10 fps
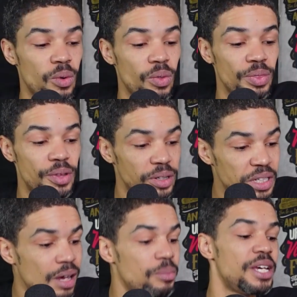they're
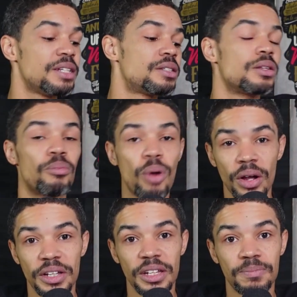coming into the
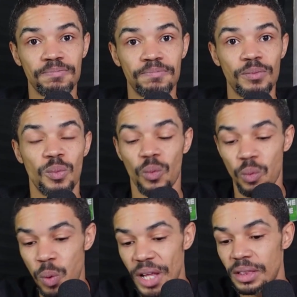market
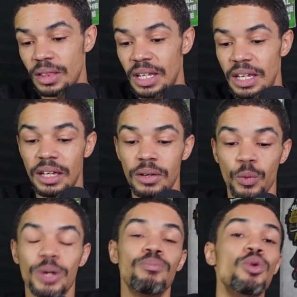with the
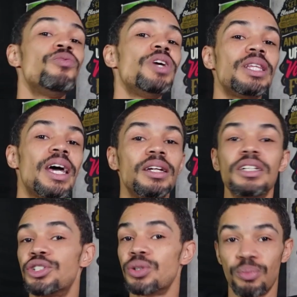removing that
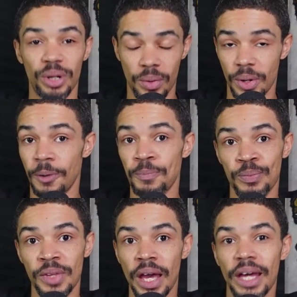initial barrier.
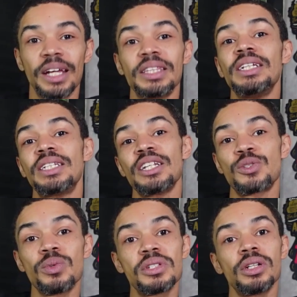And I think that's
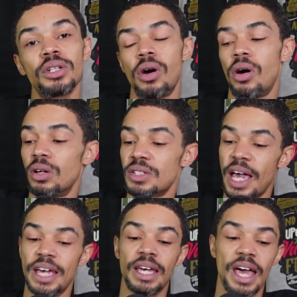what's going to cause a
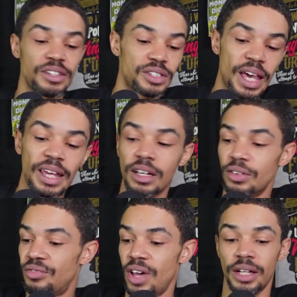cascading
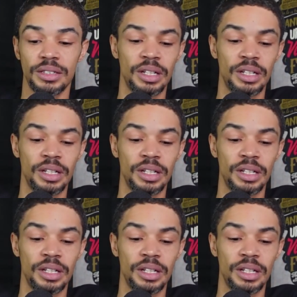effect.